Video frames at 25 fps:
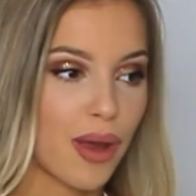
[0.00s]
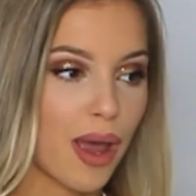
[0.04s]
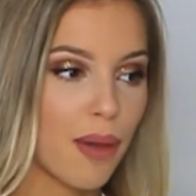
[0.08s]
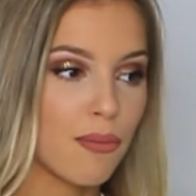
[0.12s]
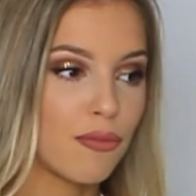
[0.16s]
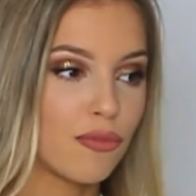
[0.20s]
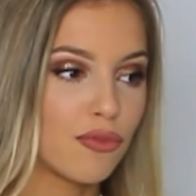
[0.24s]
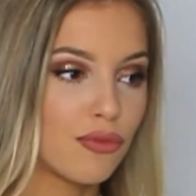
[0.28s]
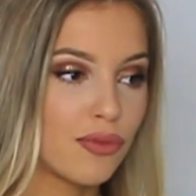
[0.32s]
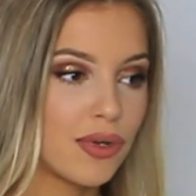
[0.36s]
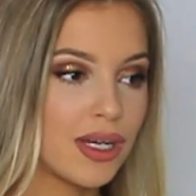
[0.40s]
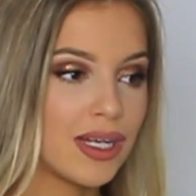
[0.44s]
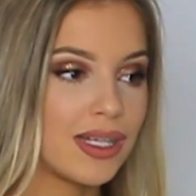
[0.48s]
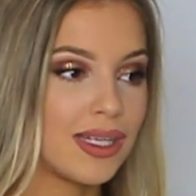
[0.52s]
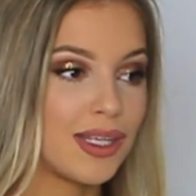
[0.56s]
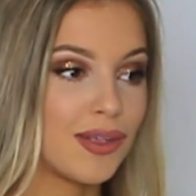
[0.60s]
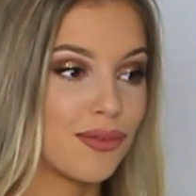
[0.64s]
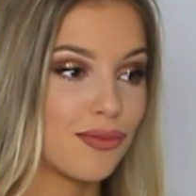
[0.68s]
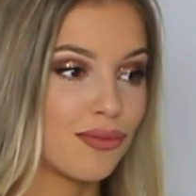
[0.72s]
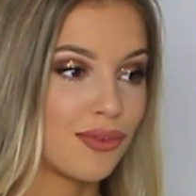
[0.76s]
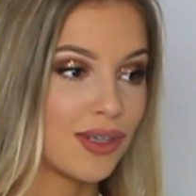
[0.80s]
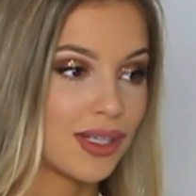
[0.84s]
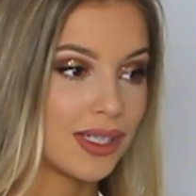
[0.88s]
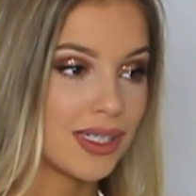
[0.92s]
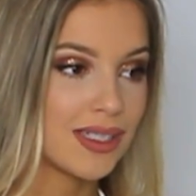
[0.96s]
I'm really,
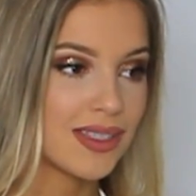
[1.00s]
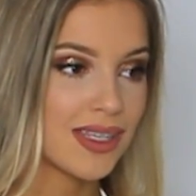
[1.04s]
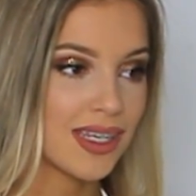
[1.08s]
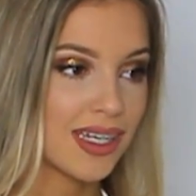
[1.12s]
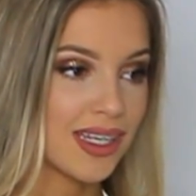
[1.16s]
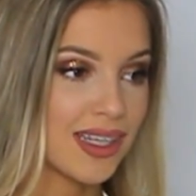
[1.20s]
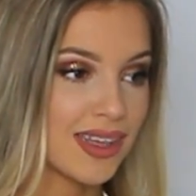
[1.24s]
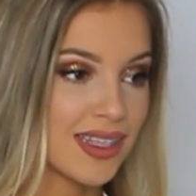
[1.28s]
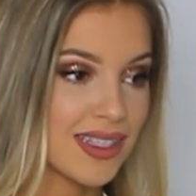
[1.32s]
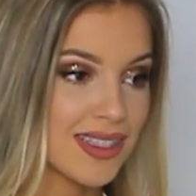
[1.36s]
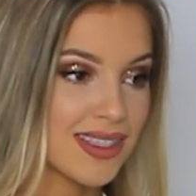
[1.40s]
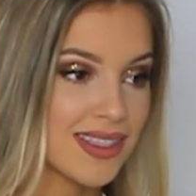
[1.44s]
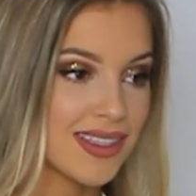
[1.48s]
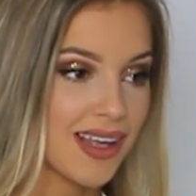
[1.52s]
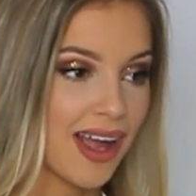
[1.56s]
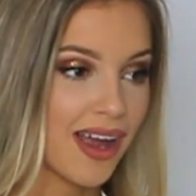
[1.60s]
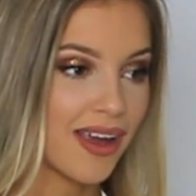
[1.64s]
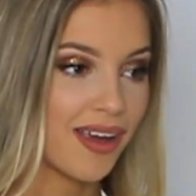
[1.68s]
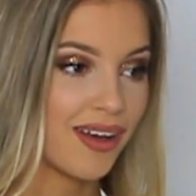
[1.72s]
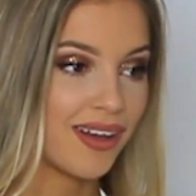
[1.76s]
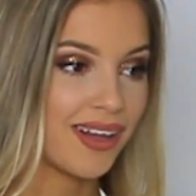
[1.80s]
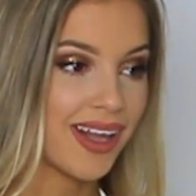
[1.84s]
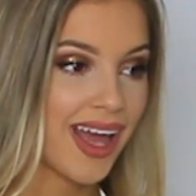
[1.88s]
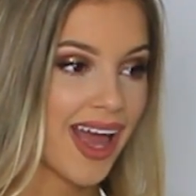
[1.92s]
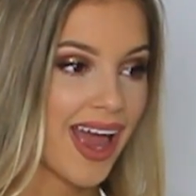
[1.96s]
really digging this
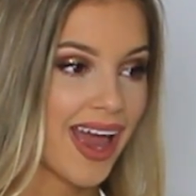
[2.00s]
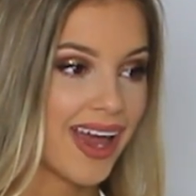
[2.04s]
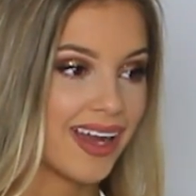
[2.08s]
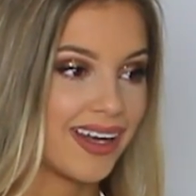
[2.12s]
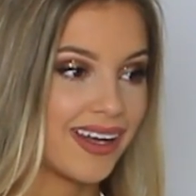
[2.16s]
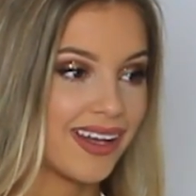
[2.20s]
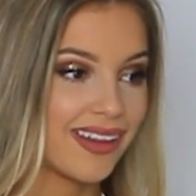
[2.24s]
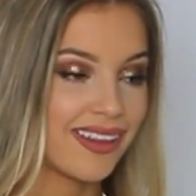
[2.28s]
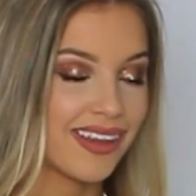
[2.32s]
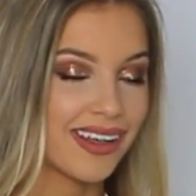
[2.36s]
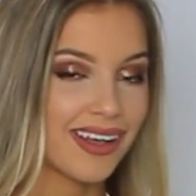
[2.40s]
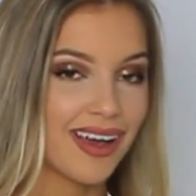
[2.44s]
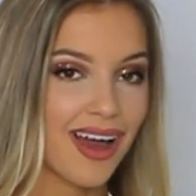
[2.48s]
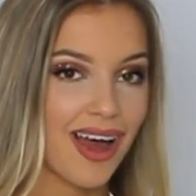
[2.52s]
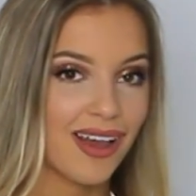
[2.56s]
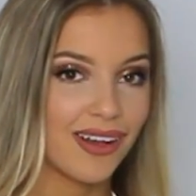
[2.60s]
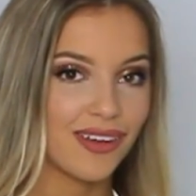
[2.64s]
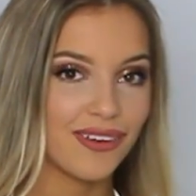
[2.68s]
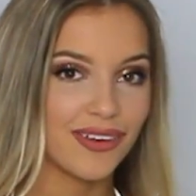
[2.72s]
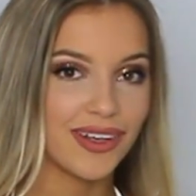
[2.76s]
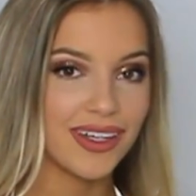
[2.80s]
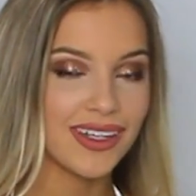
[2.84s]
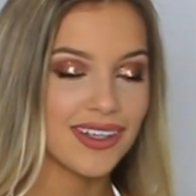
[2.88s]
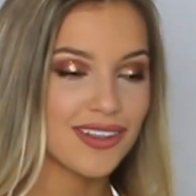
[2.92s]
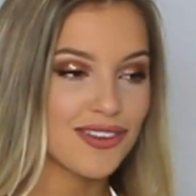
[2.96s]
style. And the
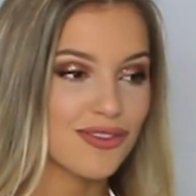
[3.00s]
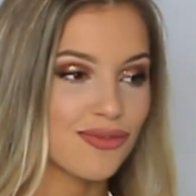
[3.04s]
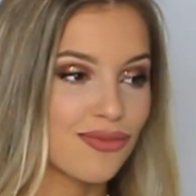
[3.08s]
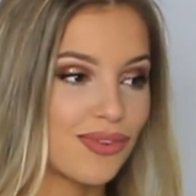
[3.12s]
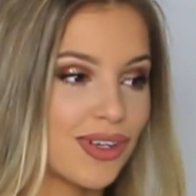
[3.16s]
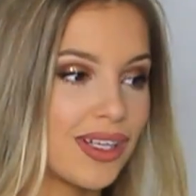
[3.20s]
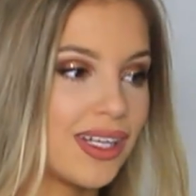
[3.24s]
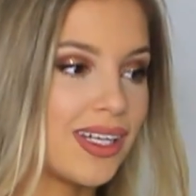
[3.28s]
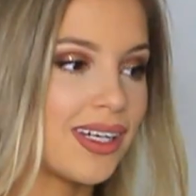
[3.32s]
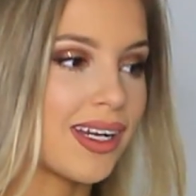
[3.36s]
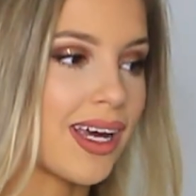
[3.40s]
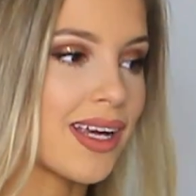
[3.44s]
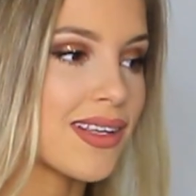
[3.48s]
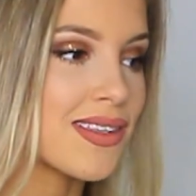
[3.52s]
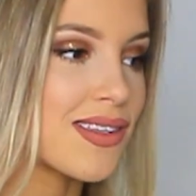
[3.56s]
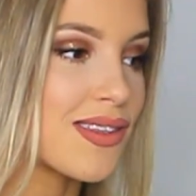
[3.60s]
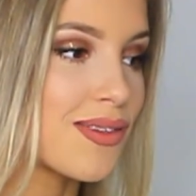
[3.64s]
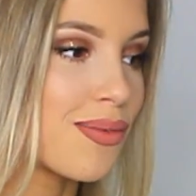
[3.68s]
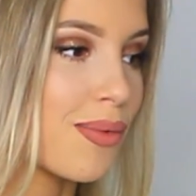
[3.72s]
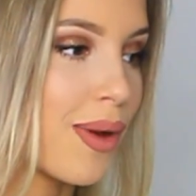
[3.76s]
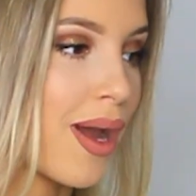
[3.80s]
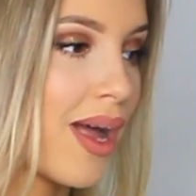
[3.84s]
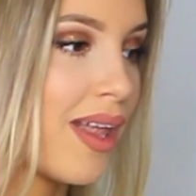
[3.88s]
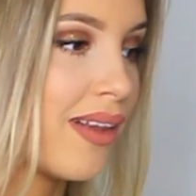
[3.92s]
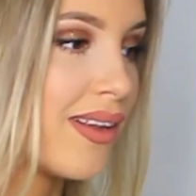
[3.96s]
colouring is really nice
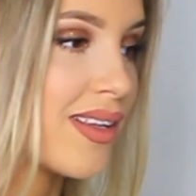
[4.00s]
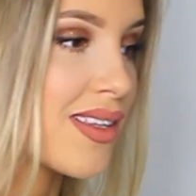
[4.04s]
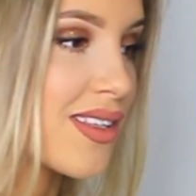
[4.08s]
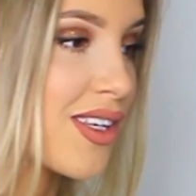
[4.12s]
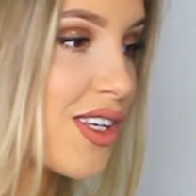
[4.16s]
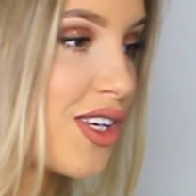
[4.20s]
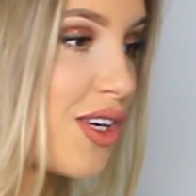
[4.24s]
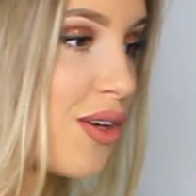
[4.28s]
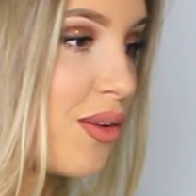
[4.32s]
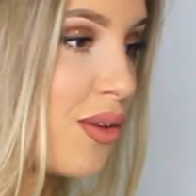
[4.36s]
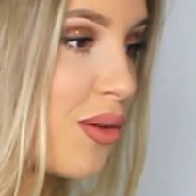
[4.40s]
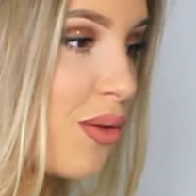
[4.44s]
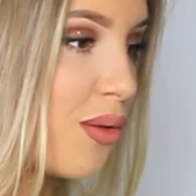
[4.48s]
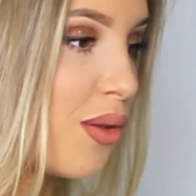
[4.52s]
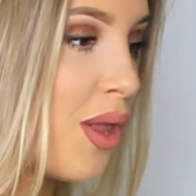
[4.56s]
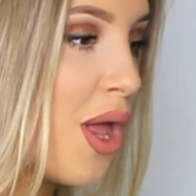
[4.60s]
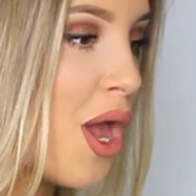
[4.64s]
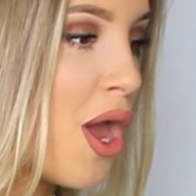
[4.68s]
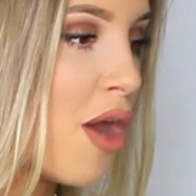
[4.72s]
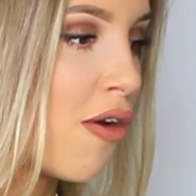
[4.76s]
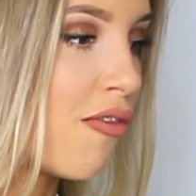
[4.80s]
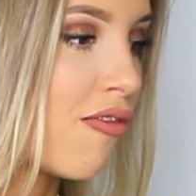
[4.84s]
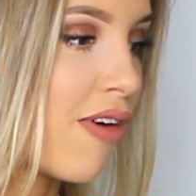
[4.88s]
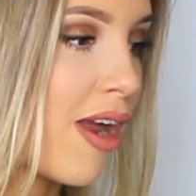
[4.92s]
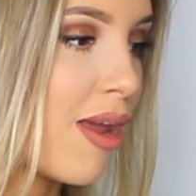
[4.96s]
as well, this cute little
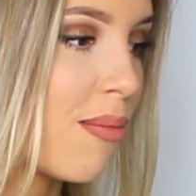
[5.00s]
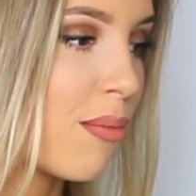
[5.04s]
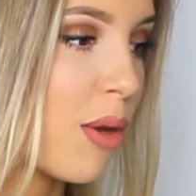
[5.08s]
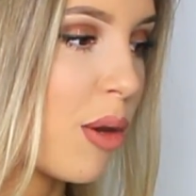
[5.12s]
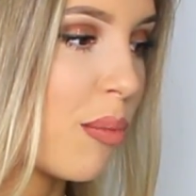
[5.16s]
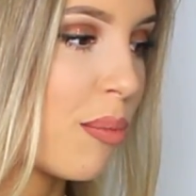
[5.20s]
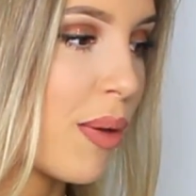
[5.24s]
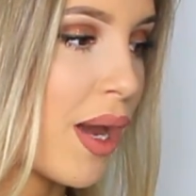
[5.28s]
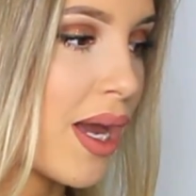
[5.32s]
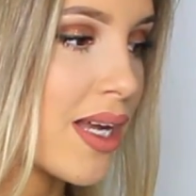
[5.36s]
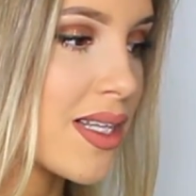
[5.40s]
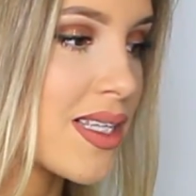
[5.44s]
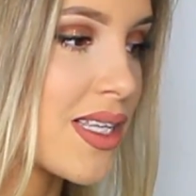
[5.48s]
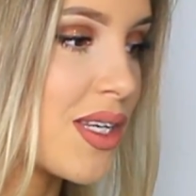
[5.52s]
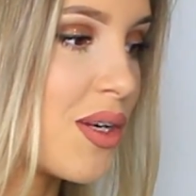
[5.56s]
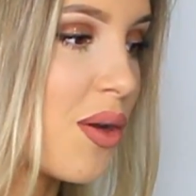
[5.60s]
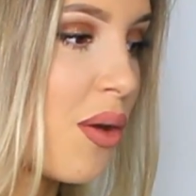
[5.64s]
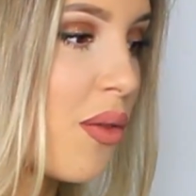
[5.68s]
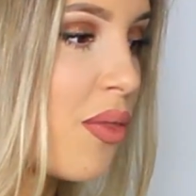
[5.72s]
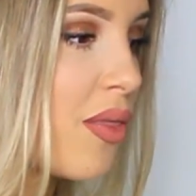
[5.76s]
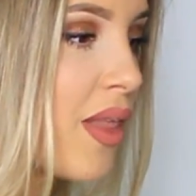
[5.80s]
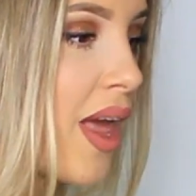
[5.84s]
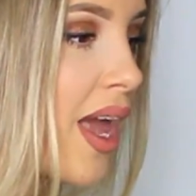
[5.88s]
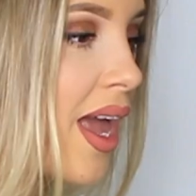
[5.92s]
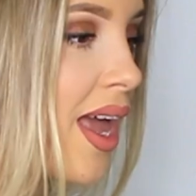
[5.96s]
rainbow pattern
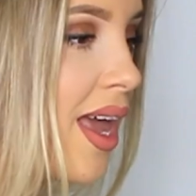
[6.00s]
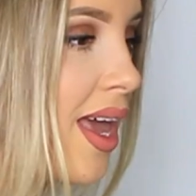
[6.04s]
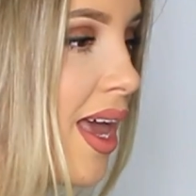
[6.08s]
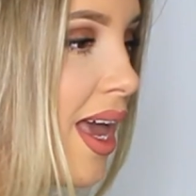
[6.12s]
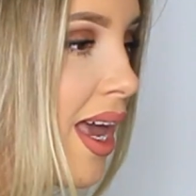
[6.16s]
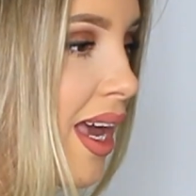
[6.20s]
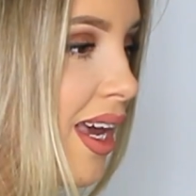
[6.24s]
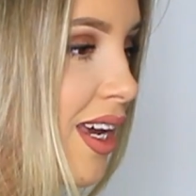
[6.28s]
on there.